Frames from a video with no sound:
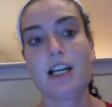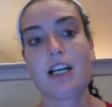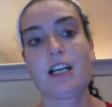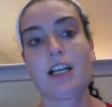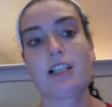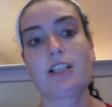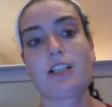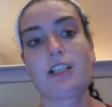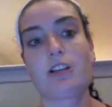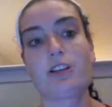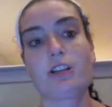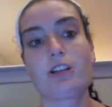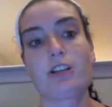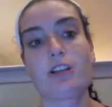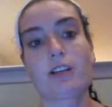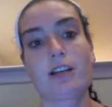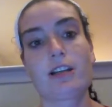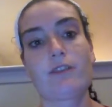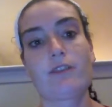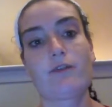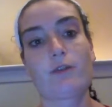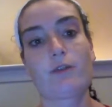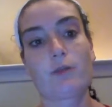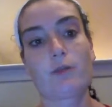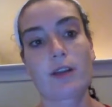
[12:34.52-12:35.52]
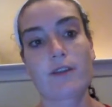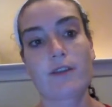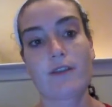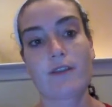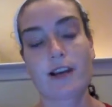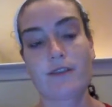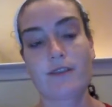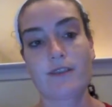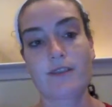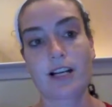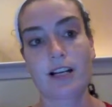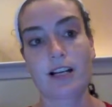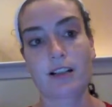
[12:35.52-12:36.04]
So you'll get
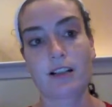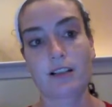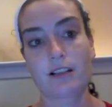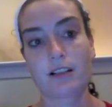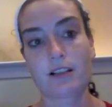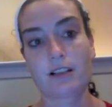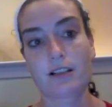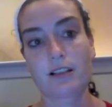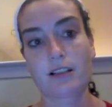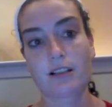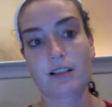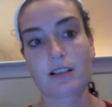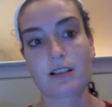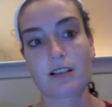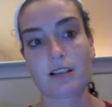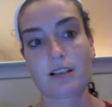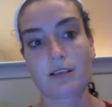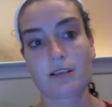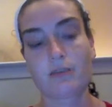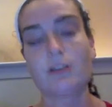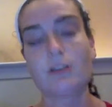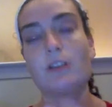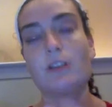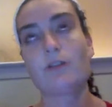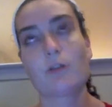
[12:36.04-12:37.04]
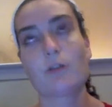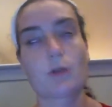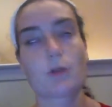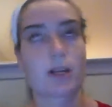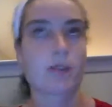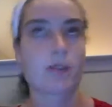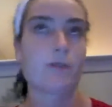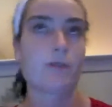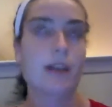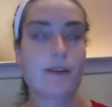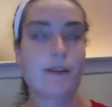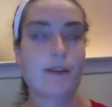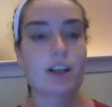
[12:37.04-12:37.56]
$45 or 40,
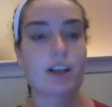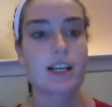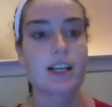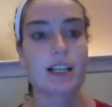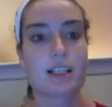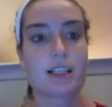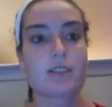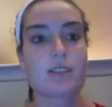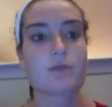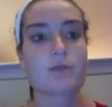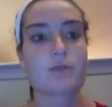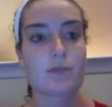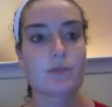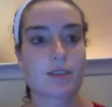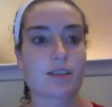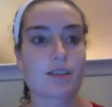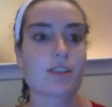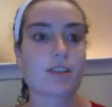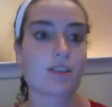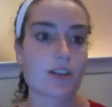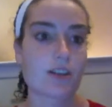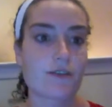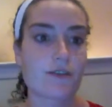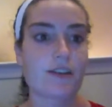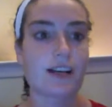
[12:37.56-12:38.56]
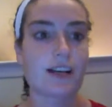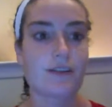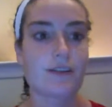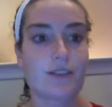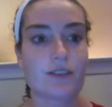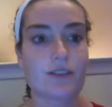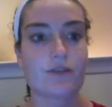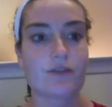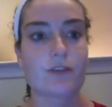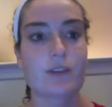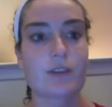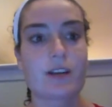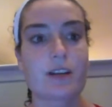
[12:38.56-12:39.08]
whatever it is, $35 to
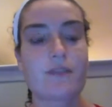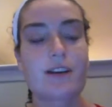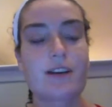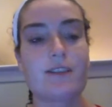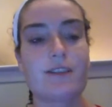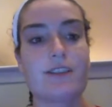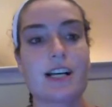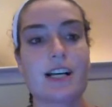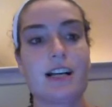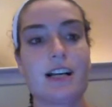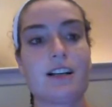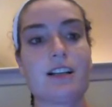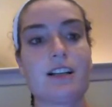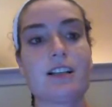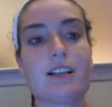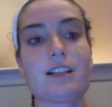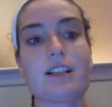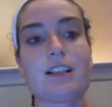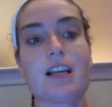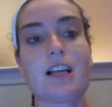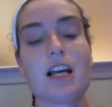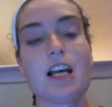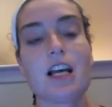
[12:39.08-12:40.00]
$45.